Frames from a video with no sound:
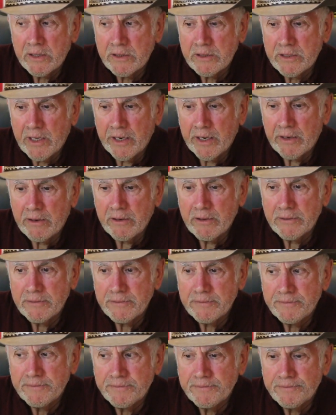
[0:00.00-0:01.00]
Title
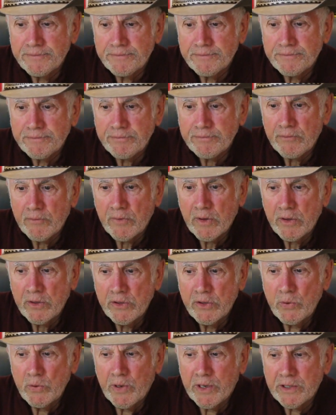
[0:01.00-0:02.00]

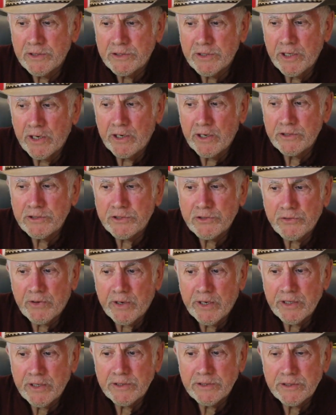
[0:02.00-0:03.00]
U.S.
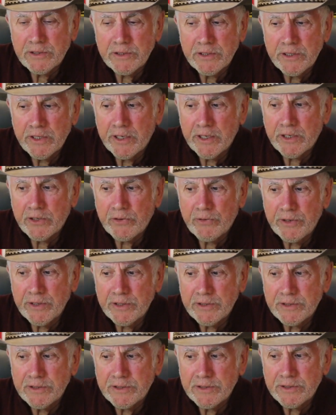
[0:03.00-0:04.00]
airstrikes
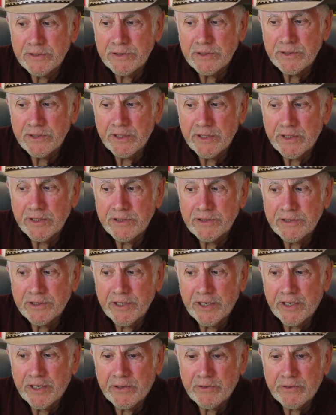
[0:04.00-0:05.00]
increase in a
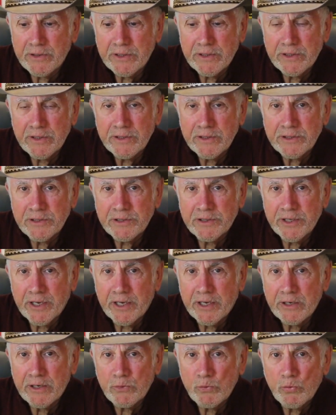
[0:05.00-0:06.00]
secret,
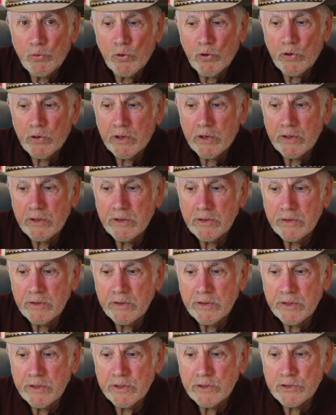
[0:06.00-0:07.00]
secret war
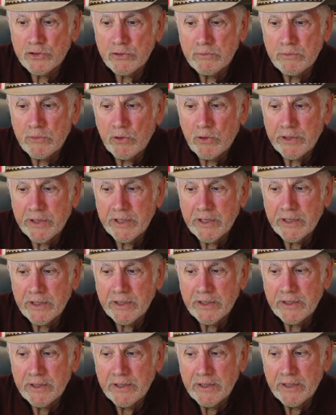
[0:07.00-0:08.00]
in Somalia,
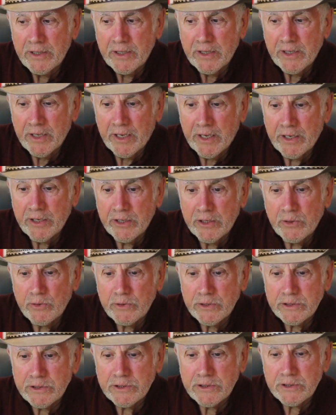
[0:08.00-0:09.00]
and no
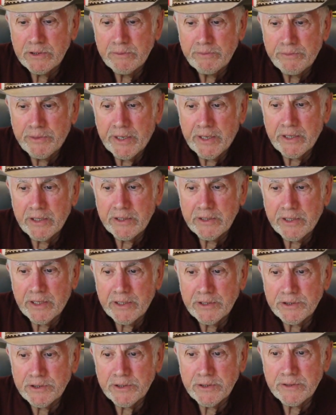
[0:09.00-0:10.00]
one's paying
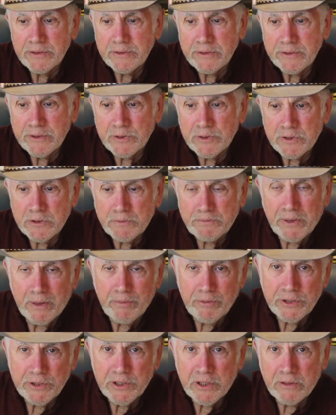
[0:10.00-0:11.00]
attention. This was
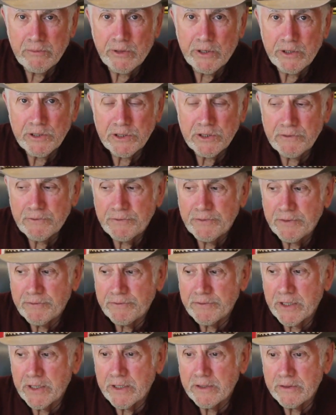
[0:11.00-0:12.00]
published on March the
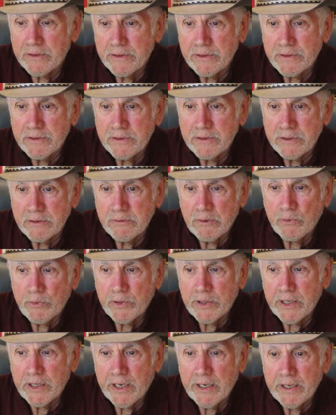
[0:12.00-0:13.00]
15th,
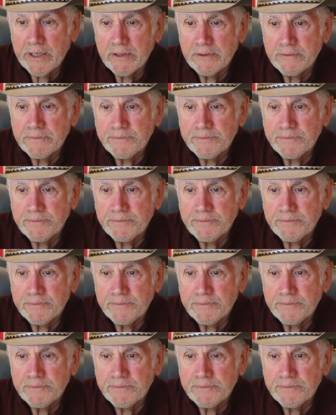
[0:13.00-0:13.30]
2019.